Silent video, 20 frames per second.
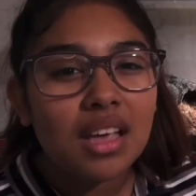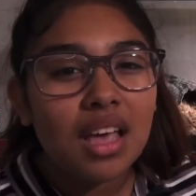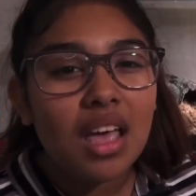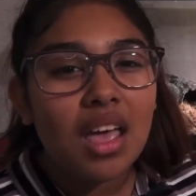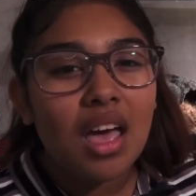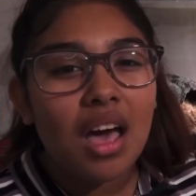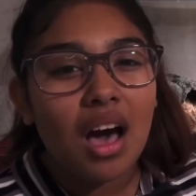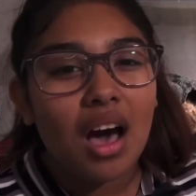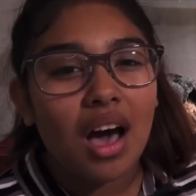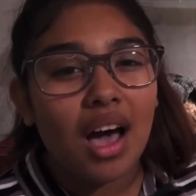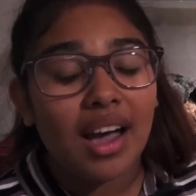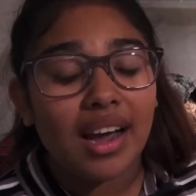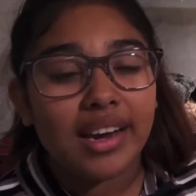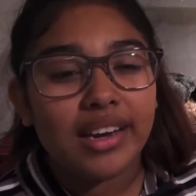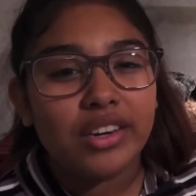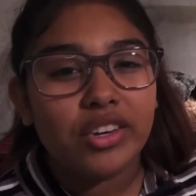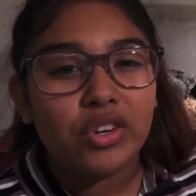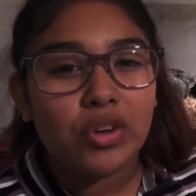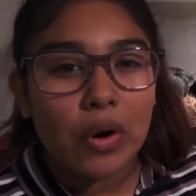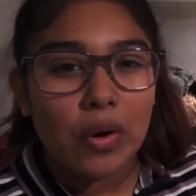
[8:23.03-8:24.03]
I
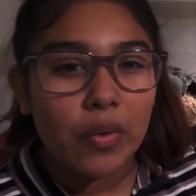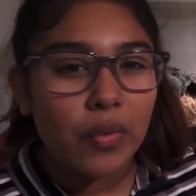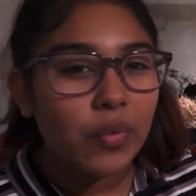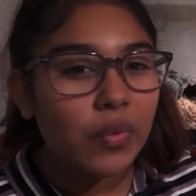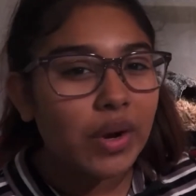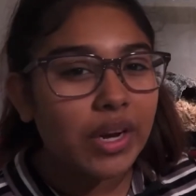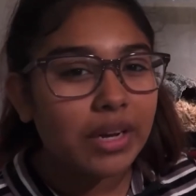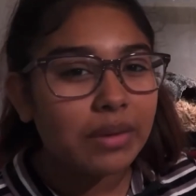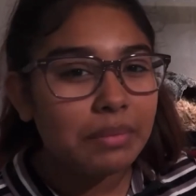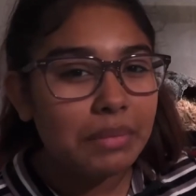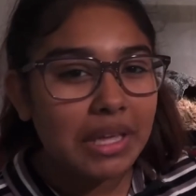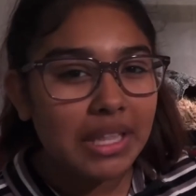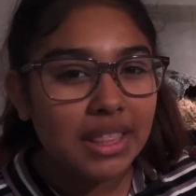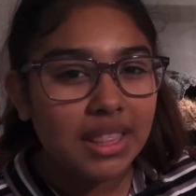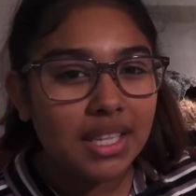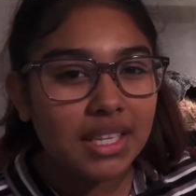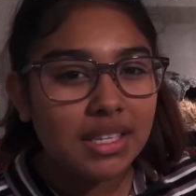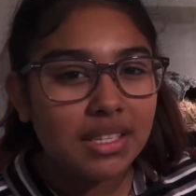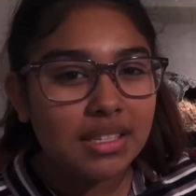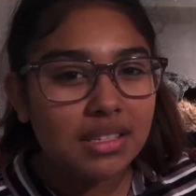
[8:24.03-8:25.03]
don't recommend
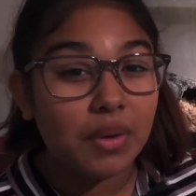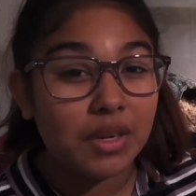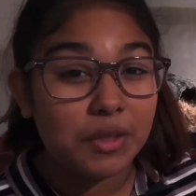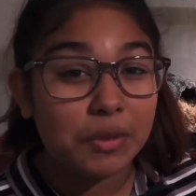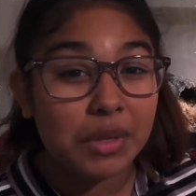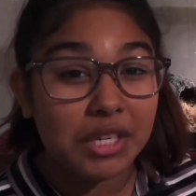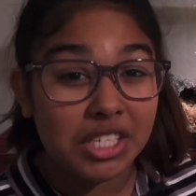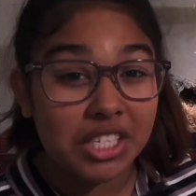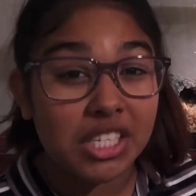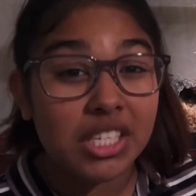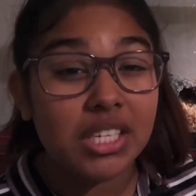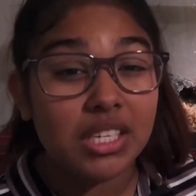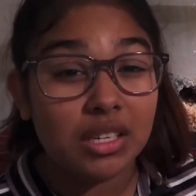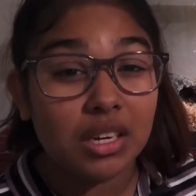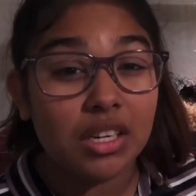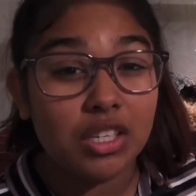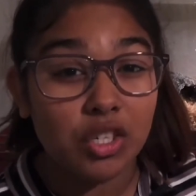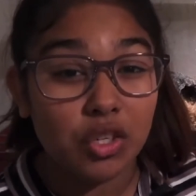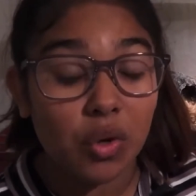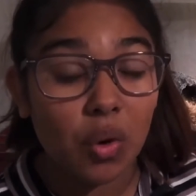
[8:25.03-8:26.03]
this, especially
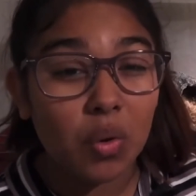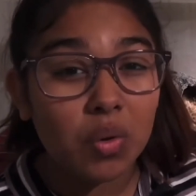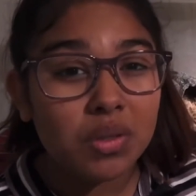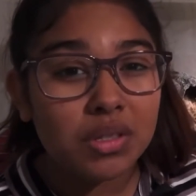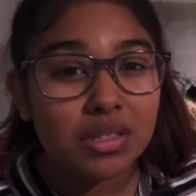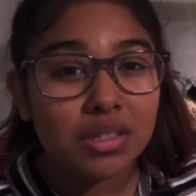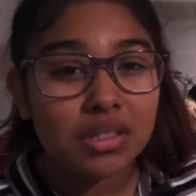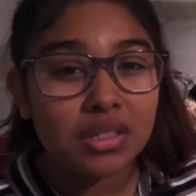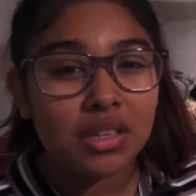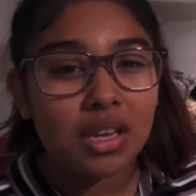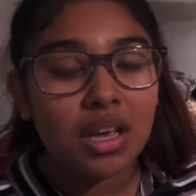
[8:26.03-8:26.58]
adults,